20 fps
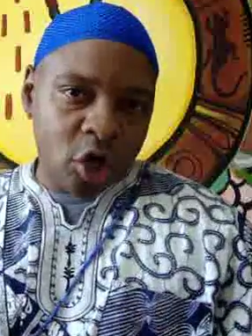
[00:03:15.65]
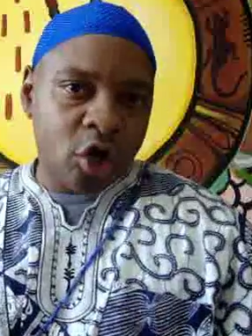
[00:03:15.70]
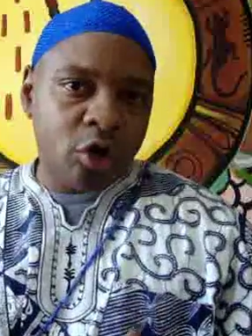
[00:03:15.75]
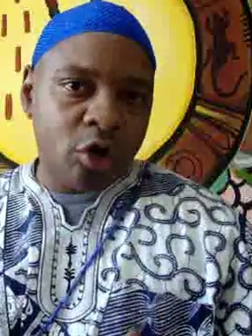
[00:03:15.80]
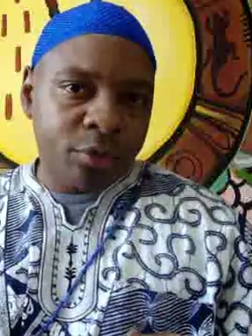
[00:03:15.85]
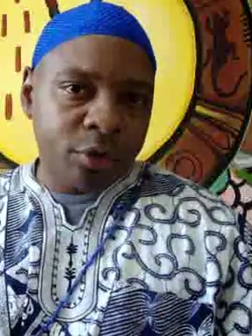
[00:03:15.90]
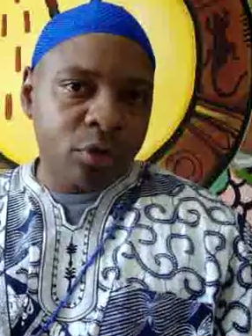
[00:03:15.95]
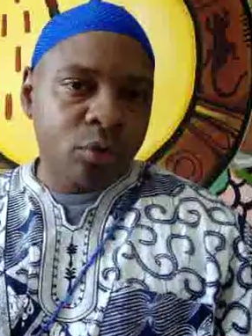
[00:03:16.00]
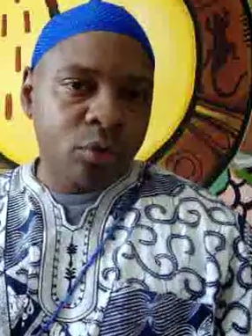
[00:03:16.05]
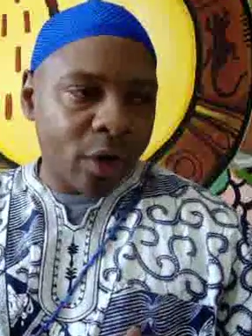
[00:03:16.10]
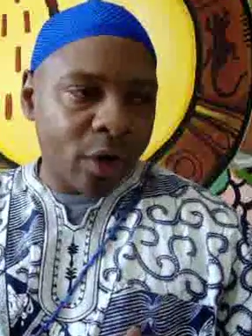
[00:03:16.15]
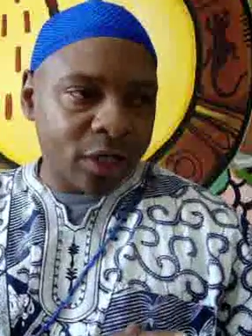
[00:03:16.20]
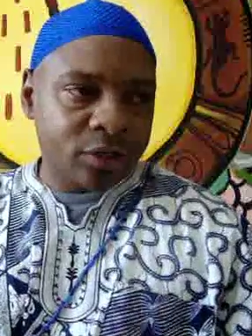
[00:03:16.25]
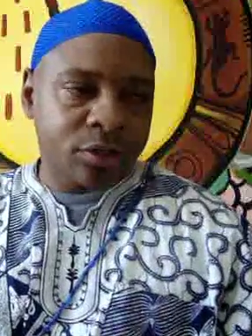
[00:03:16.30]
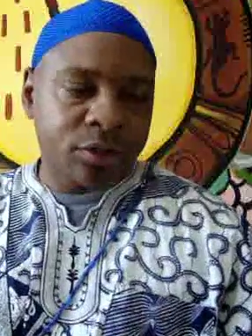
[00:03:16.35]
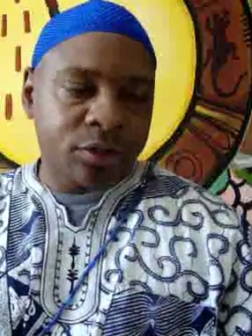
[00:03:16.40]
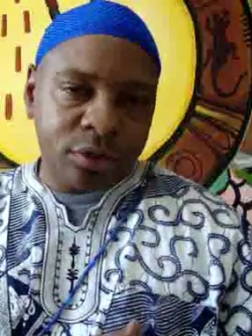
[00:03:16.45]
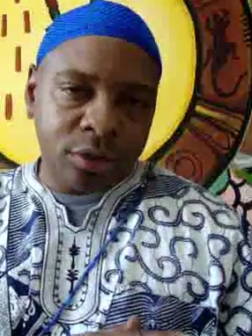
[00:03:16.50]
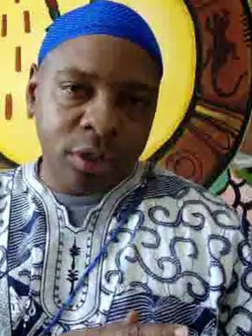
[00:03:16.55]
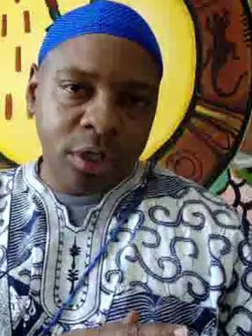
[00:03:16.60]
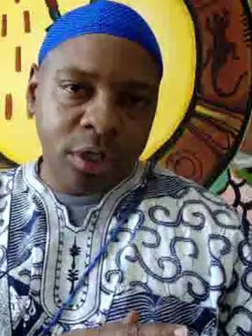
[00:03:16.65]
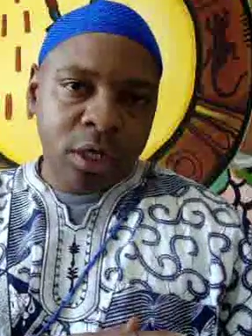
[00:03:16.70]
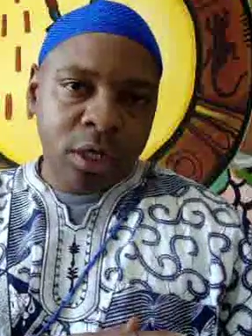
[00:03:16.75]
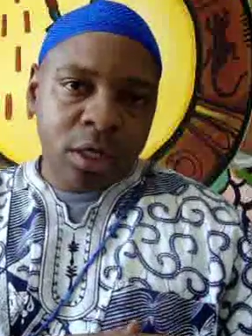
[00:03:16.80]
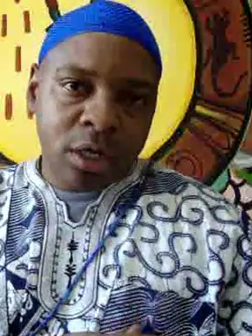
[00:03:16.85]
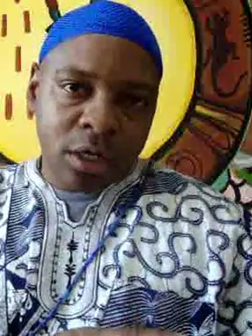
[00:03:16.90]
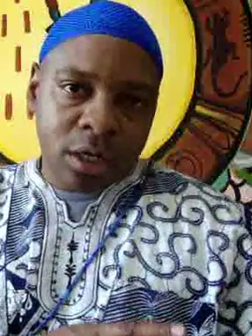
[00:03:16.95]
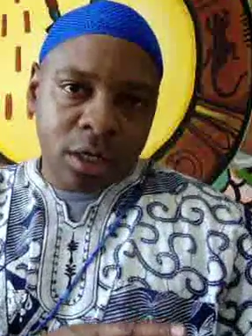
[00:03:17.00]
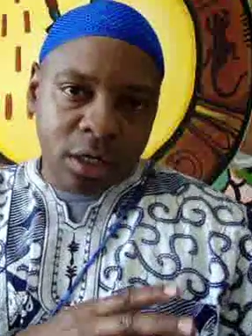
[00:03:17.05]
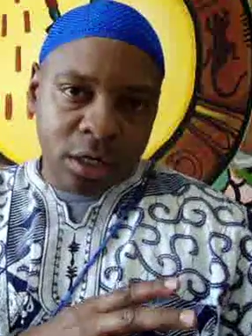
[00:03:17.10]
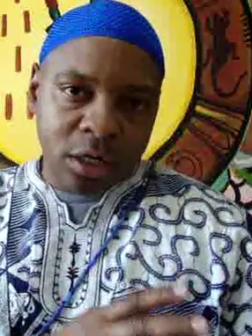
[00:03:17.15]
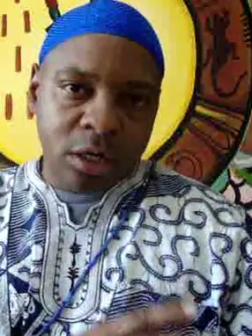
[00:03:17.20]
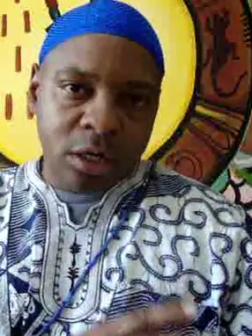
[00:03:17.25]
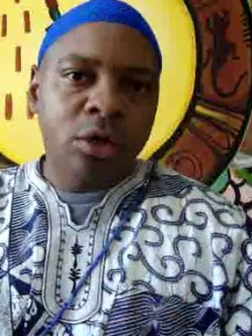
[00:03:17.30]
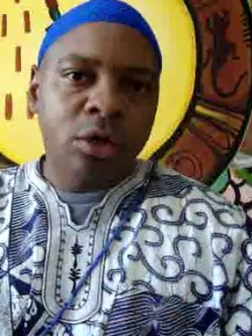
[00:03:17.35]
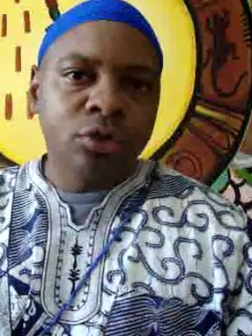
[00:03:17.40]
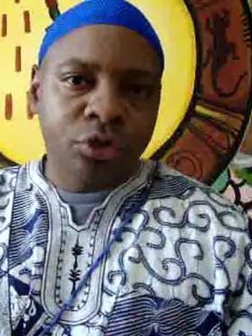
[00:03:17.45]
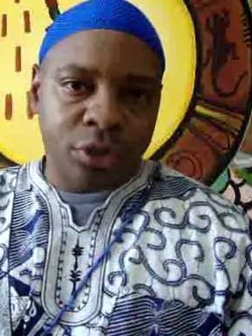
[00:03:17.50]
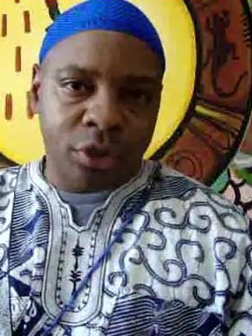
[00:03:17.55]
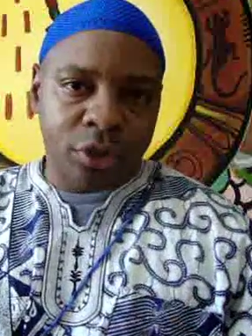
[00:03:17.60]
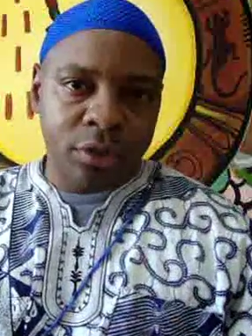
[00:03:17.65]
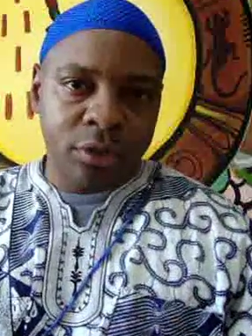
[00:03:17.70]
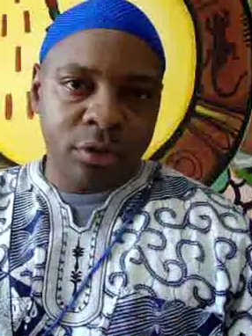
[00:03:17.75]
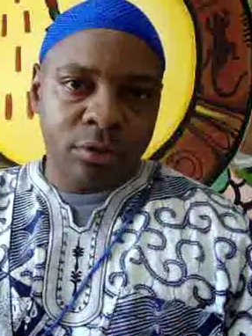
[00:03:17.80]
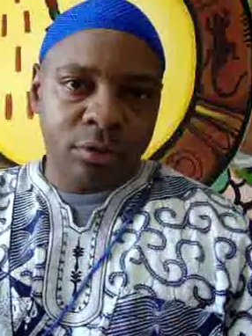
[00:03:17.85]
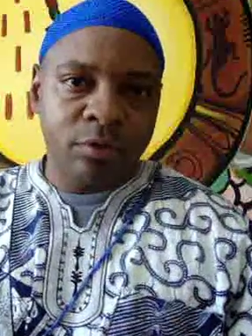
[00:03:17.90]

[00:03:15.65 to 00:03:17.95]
urban Western culture.